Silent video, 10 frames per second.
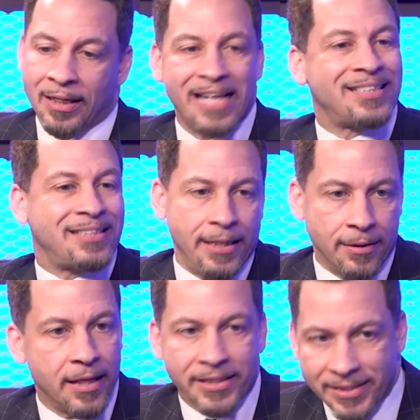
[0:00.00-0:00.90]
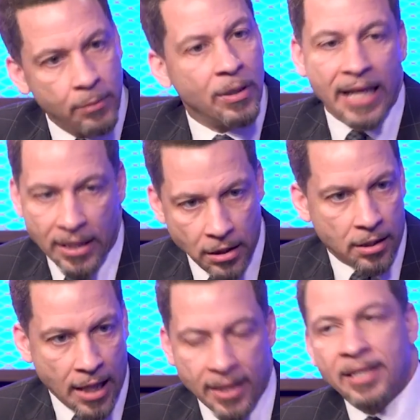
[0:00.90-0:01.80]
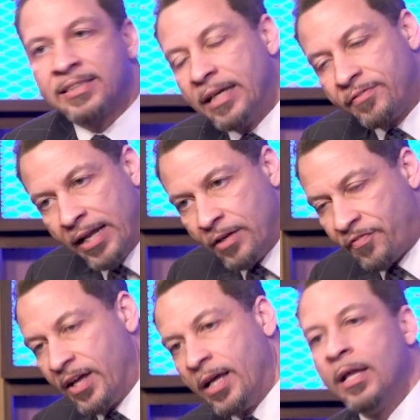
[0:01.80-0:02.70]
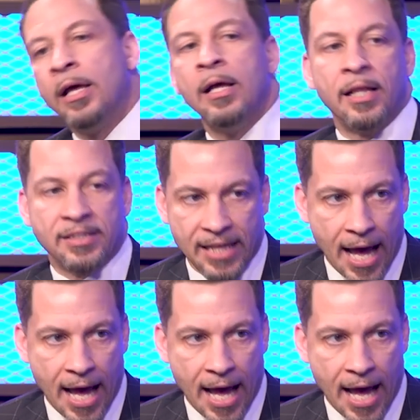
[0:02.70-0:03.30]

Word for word: Let's see. Let's see what they look like. Right. Let's see if they because the key is we can see agree.